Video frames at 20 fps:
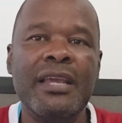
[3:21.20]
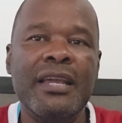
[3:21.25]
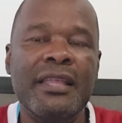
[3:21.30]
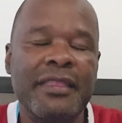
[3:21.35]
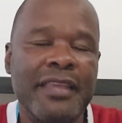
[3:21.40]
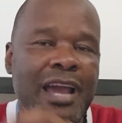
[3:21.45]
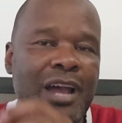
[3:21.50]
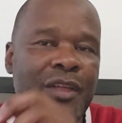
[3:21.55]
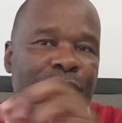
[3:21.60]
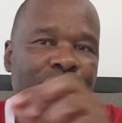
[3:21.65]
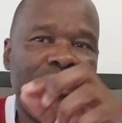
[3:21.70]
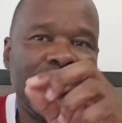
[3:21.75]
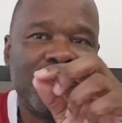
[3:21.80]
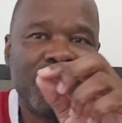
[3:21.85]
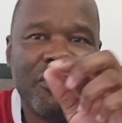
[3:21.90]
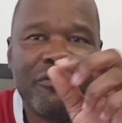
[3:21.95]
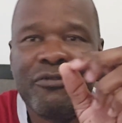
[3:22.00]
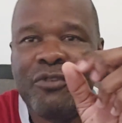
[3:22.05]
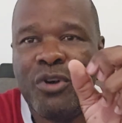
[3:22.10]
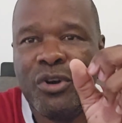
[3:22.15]
There are those,
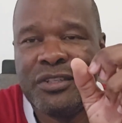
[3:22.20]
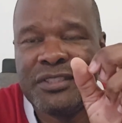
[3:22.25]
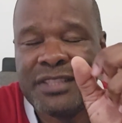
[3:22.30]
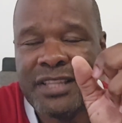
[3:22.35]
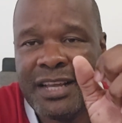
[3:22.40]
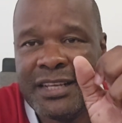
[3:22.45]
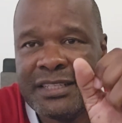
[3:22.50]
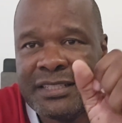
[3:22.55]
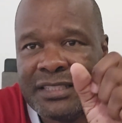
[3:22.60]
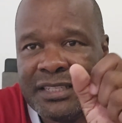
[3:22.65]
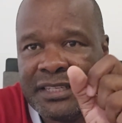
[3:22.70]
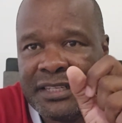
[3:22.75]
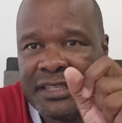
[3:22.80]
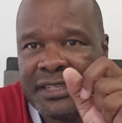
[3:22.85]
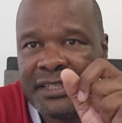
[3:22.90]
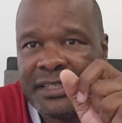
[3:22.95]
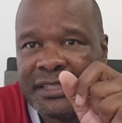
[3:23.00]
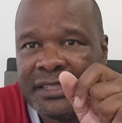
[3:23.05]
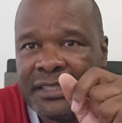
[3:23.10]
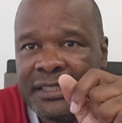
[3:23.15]
of course, that
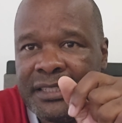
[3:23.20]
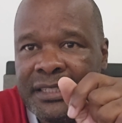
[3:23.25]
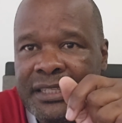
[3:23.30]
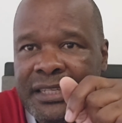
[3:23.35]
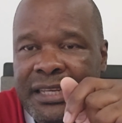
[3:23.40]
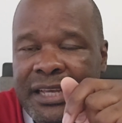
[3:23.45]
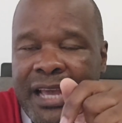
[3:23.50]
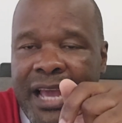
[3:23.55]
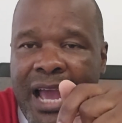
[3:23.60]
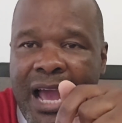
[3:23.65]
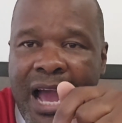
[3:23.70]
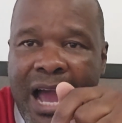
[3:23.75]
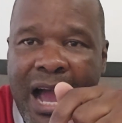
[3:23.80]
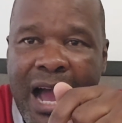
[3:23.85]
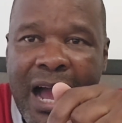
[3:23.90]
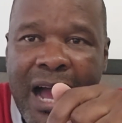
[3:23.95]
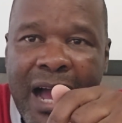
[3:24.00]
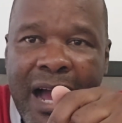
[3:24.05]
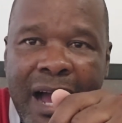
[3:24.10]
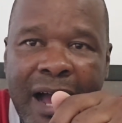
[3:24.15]

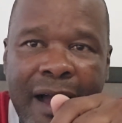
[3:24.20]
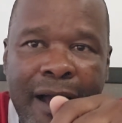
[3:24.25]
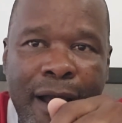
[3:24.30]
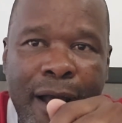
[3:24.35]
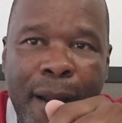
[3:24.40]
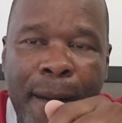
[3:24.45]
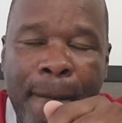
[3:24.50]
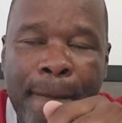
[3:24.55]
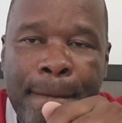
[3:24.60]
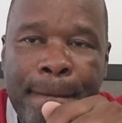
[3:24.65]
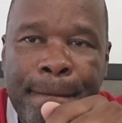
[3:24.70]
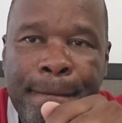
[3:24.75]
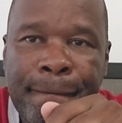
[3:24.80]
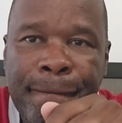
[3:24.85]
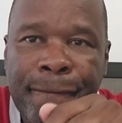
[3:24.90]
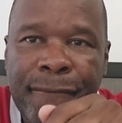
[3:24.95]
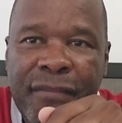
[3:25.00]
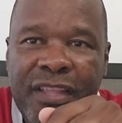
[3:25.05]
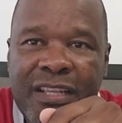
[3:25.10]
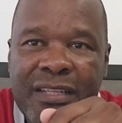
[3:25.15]
are
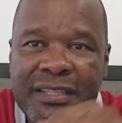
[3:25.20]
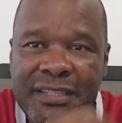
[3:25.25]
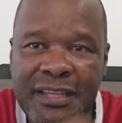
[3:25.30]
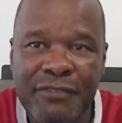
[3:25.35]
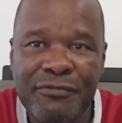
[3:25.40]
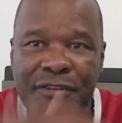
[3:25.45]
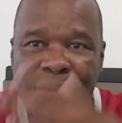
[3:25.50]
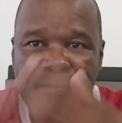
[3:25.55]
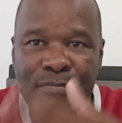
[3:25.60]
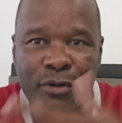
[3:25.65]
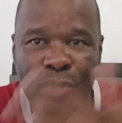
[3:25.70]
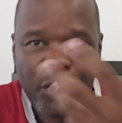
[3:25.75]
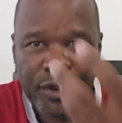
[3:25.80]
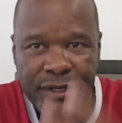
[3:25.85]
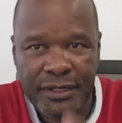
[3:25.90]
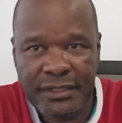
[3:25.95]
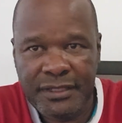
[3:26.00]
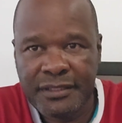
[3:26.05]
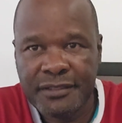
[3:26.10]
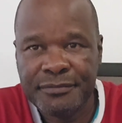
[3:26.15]
self-employed,
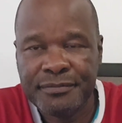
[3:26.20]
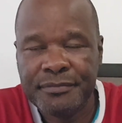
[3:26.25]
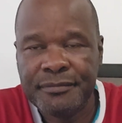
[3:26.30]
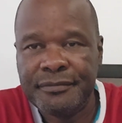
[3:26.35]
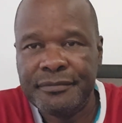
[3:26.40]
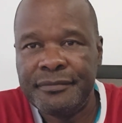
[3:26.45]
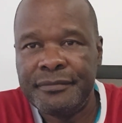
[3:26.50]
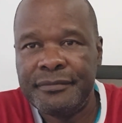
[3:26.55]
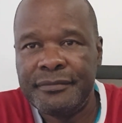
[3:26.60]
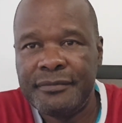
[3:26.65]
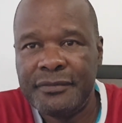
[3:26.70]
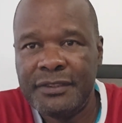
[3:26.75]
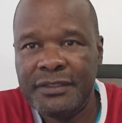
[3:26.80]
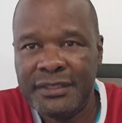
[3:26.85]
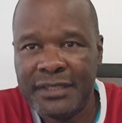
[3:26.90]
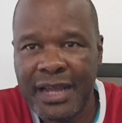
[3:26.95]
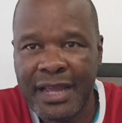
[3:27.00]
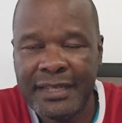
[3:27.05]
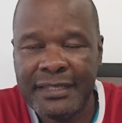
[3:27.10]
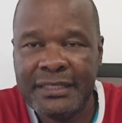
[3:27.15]

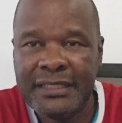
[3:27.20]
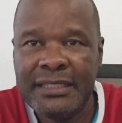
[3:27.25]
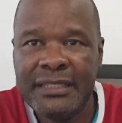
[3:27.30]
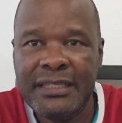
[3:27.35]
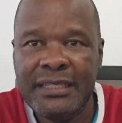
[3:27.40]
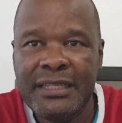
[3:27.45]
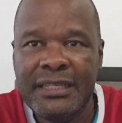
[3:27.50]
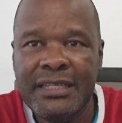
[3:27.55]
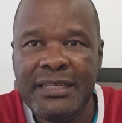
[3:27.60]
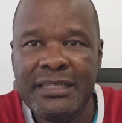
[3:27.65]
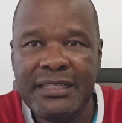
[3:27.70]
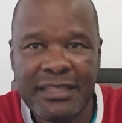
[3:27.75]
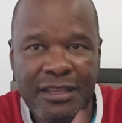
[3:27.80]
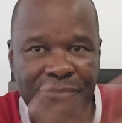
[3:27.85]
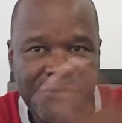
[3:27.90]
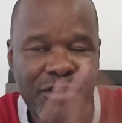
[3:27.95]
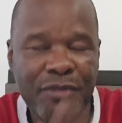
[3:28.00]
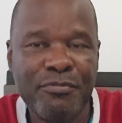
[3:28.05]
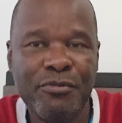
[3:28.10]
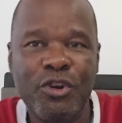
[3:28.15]
right?
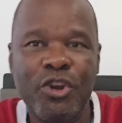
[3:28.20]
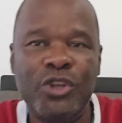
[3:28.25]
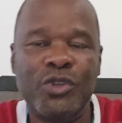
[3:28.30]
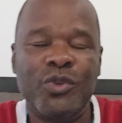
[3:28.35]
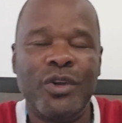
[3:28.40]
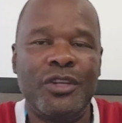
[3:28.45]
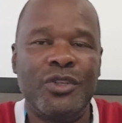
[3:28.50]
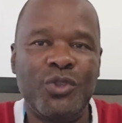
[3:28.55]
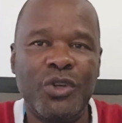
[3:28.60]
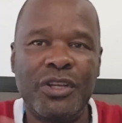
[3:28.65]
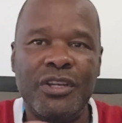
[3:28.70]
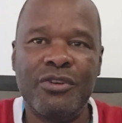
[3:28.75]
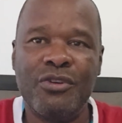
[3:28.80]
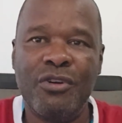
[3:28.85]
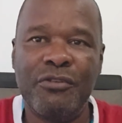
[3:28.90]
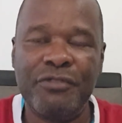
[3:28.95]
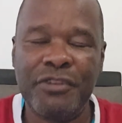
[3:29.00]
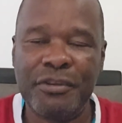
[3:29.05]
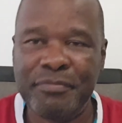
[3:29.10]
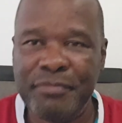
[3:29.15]
Self-employed, we are talking
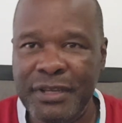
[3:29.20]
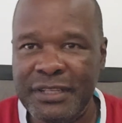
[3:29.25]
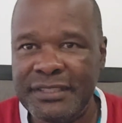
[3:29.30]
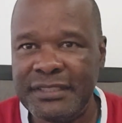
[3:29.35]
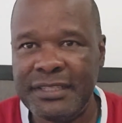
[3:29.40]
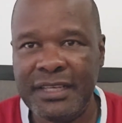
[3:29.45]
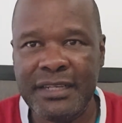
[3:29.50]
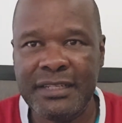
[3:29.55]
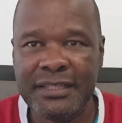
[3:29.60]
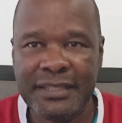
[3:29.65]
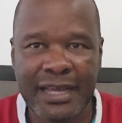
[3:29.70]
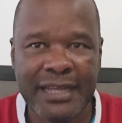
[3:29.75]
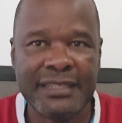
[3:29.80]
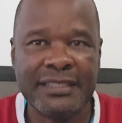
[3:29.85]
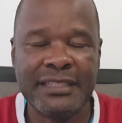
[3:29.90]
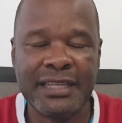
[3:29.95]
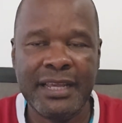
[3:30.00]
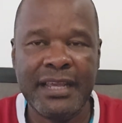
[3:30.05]
of a person that,